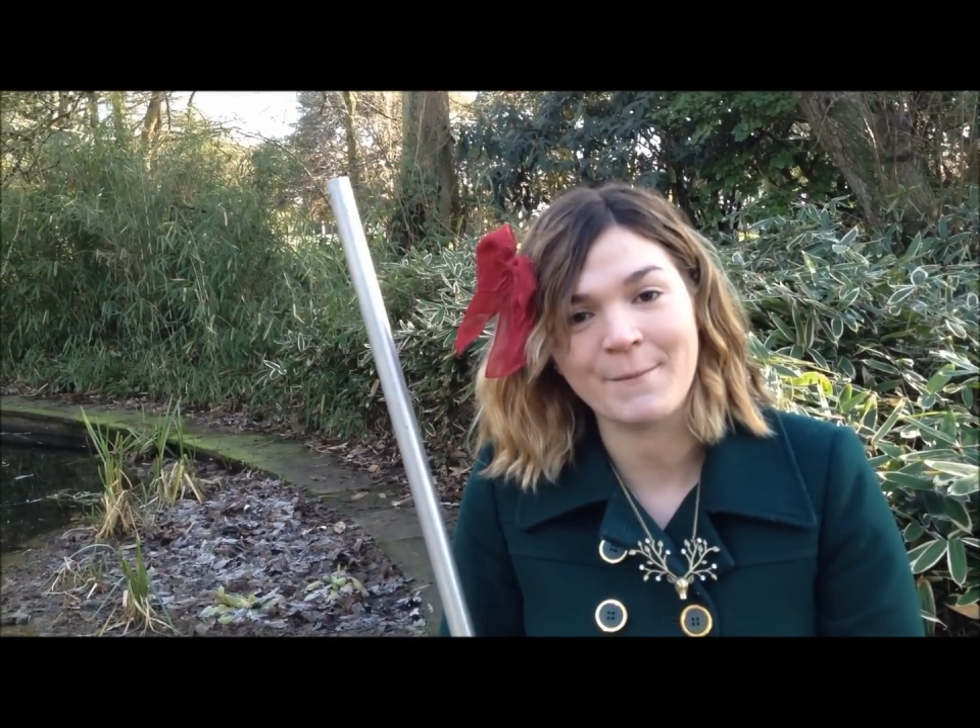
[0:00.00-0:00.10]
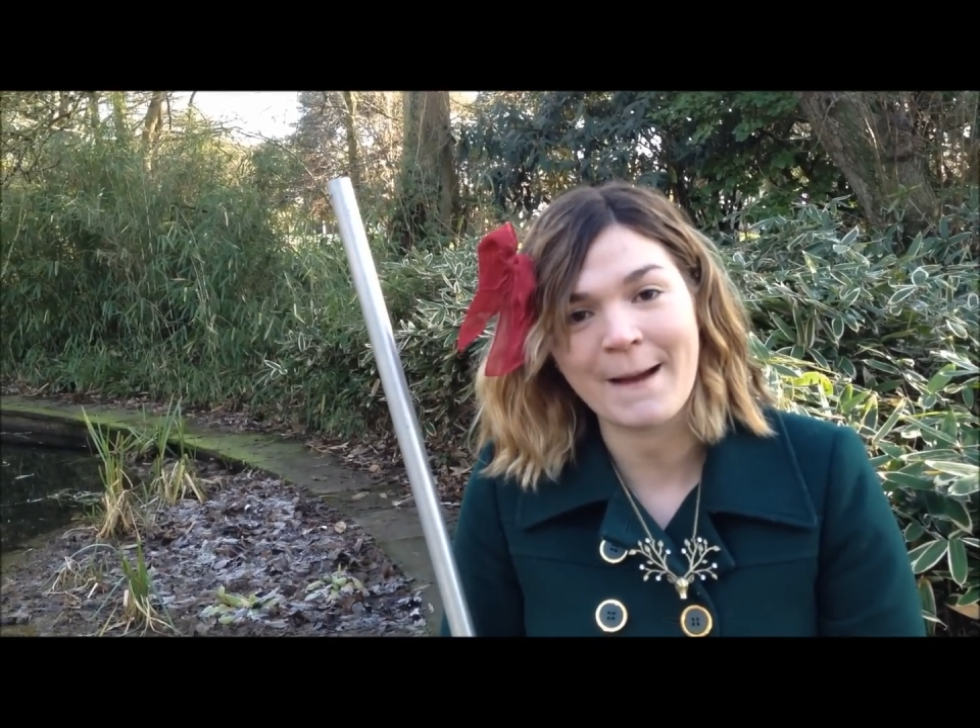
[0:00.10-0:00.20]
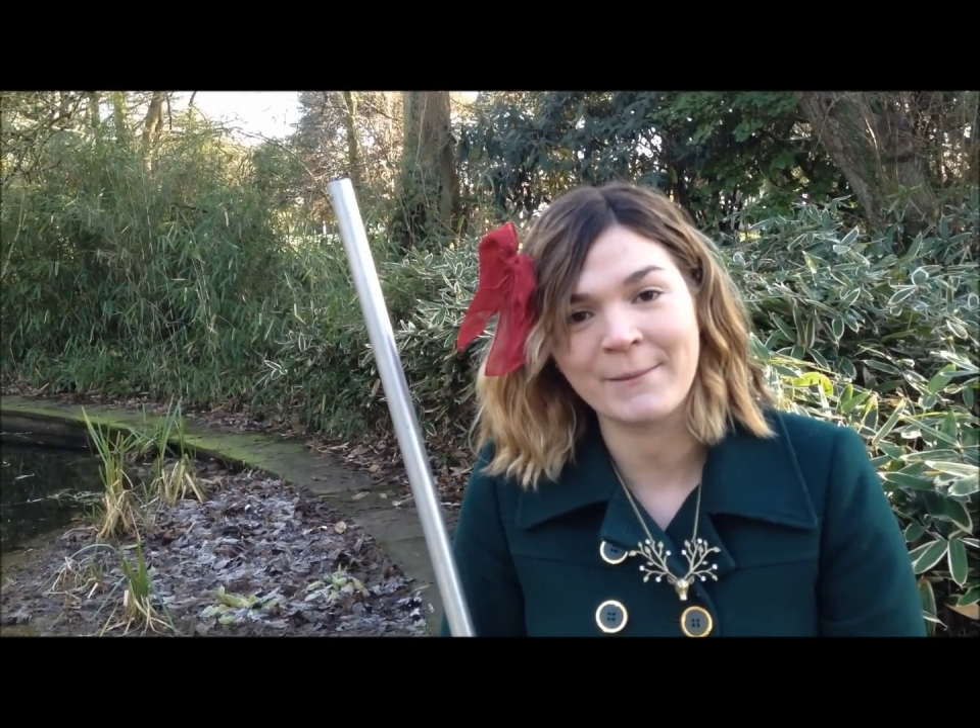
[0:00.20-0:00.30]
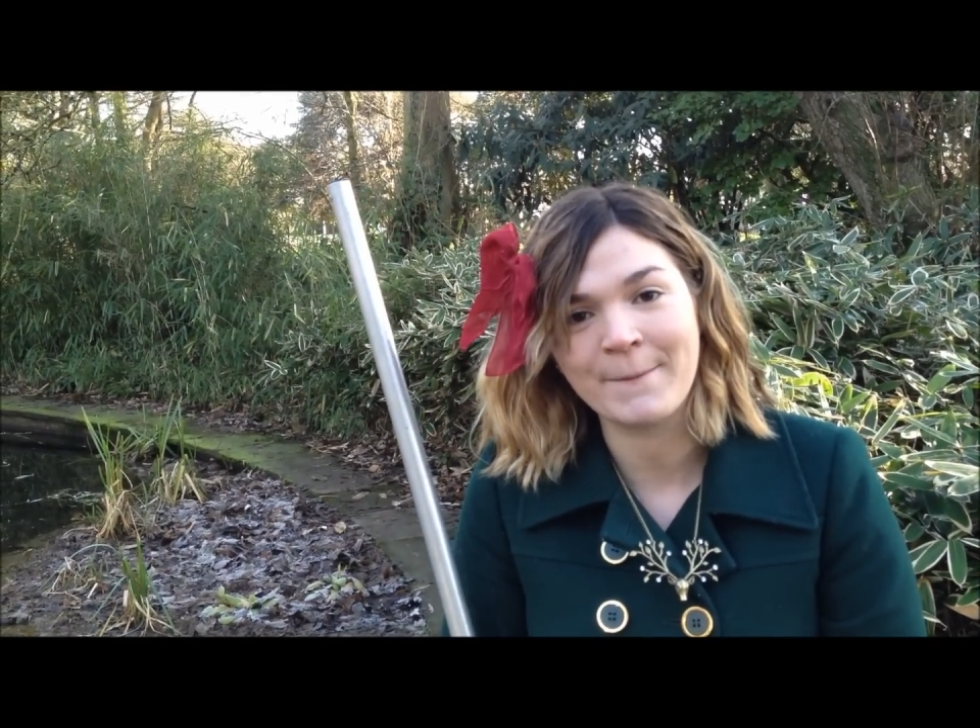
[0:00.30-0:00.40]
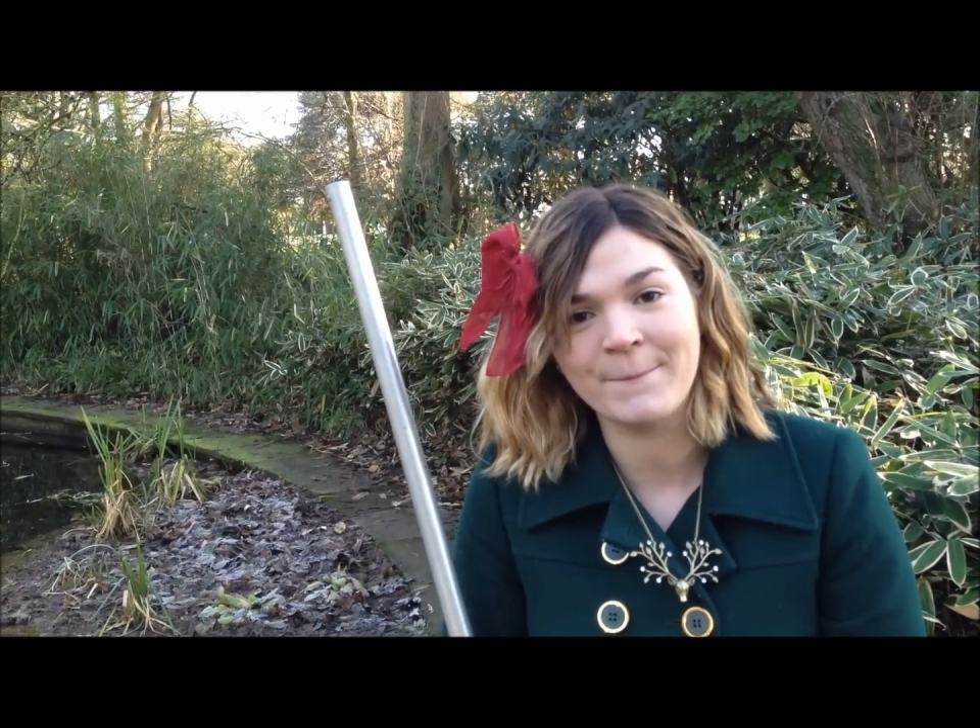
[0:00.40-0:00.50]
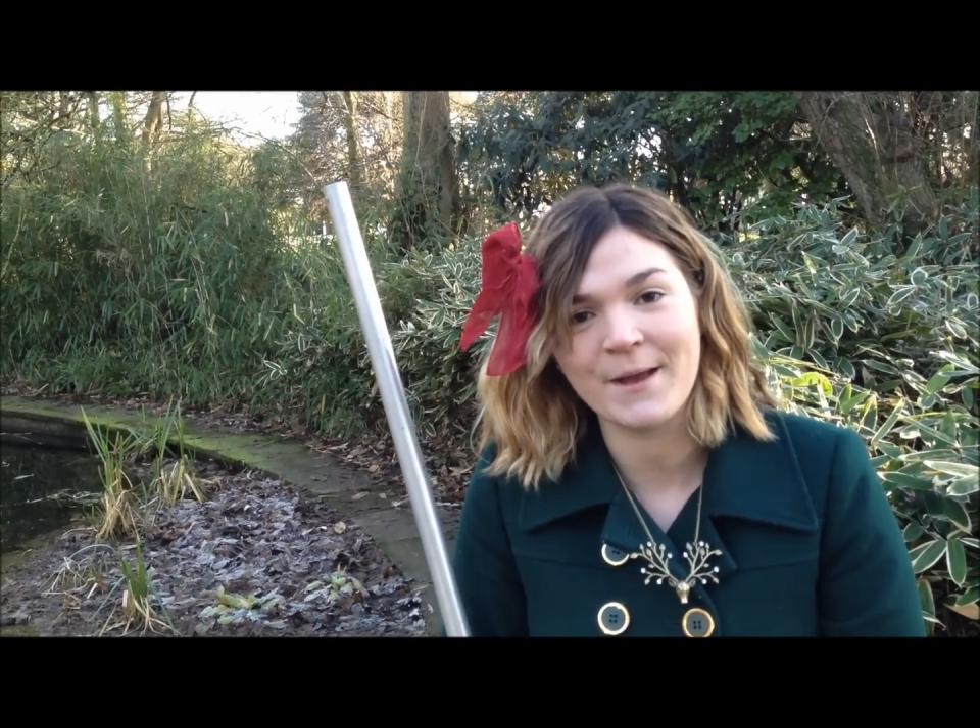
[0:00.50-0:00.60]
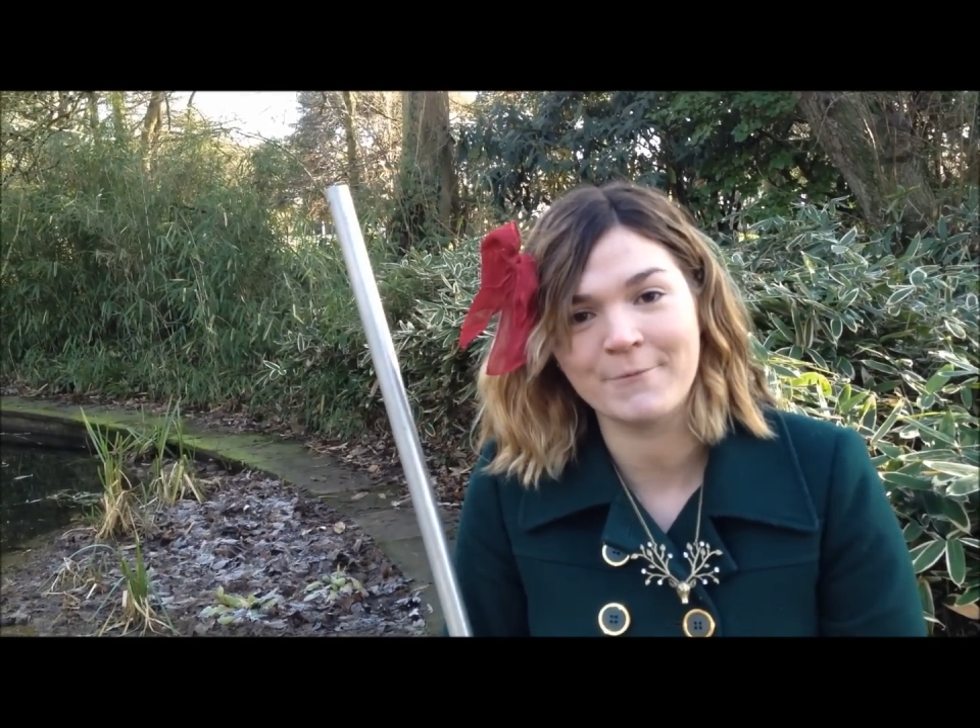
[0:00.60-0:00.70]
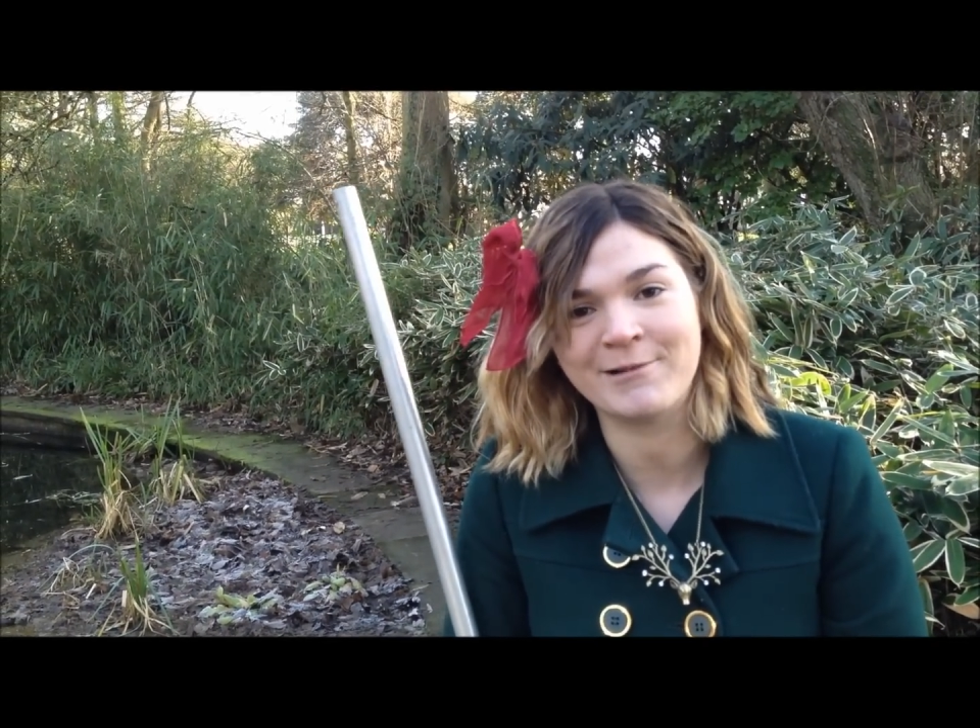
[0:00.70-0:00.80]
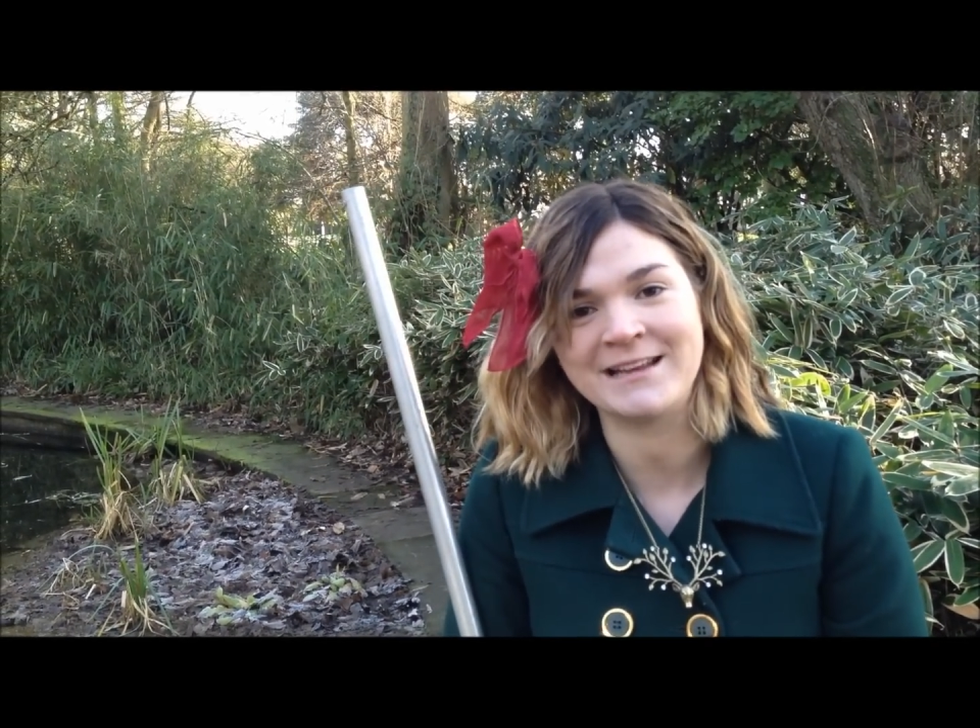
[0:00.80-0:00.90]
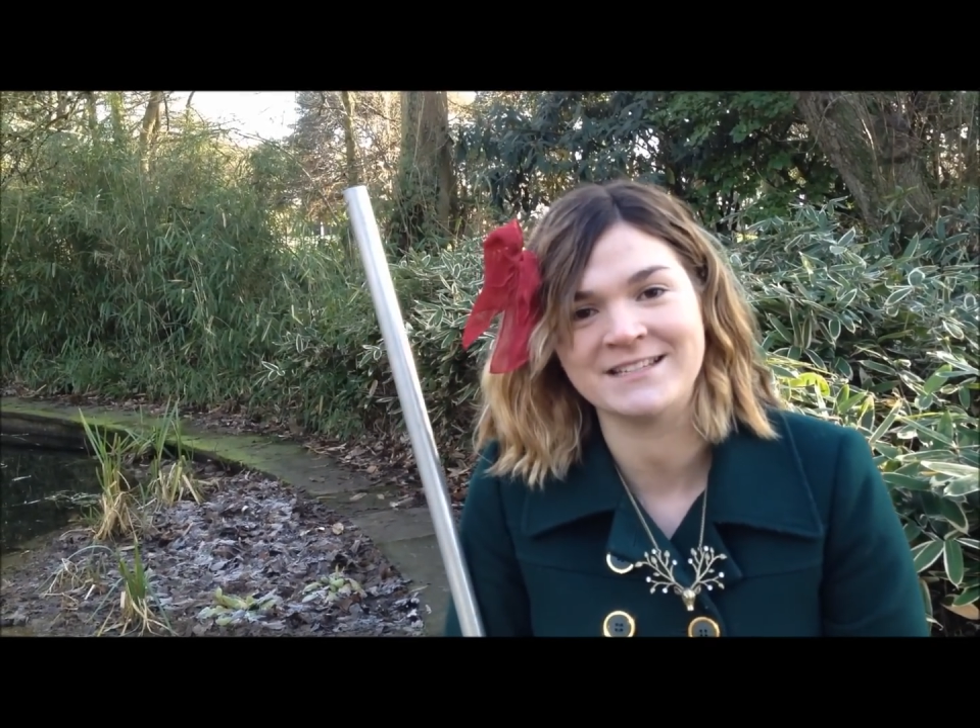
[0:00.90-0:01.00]
mammal and
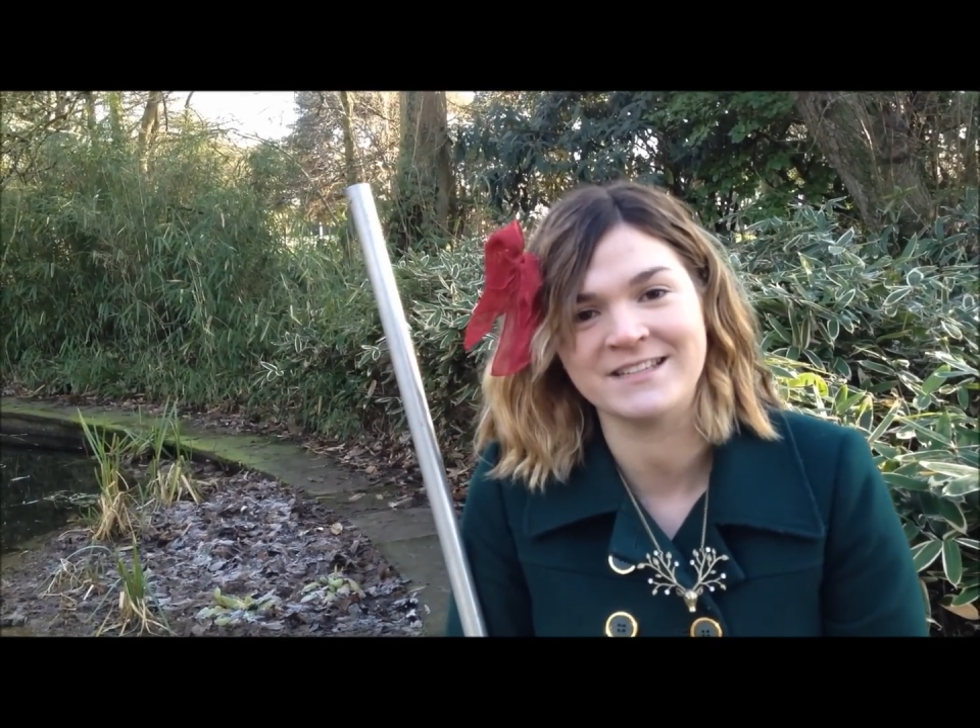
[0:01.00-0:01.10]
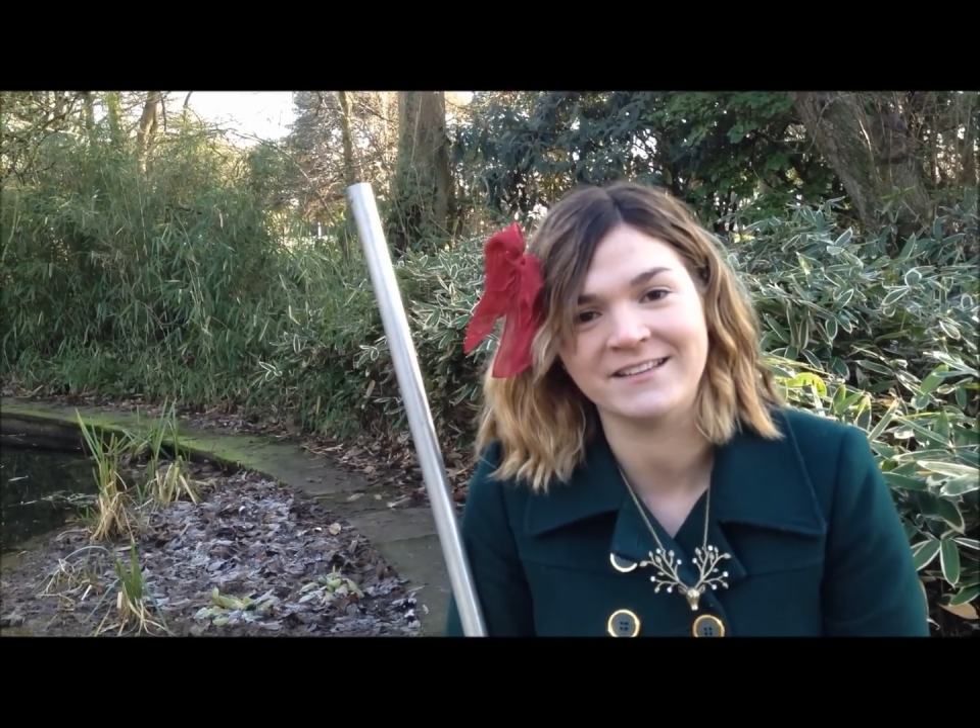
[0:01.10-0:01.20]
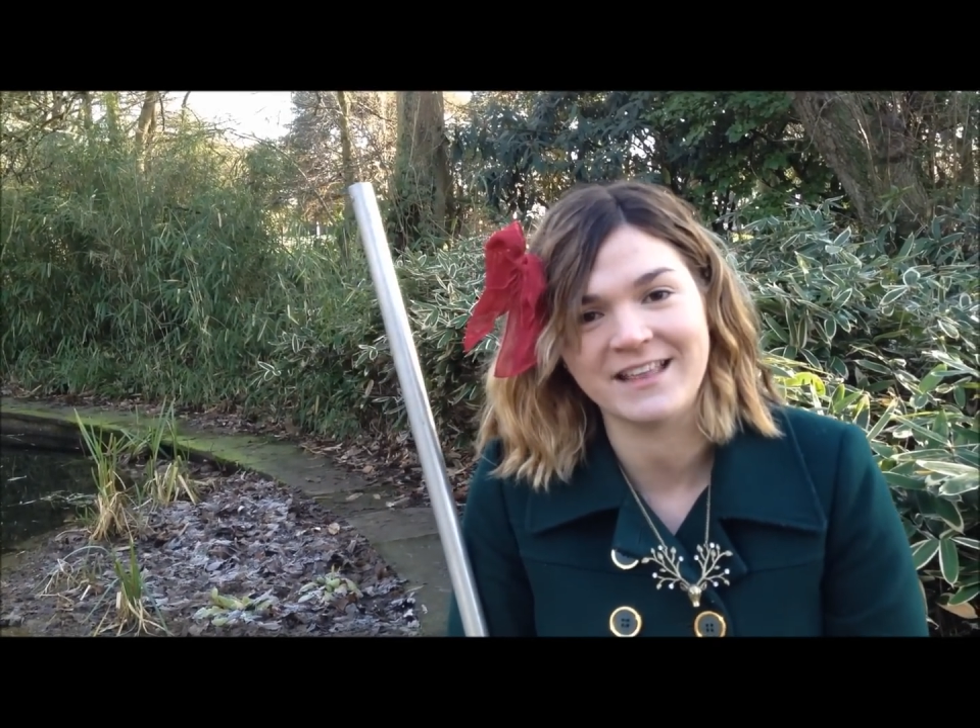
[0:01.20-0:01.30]
bird predators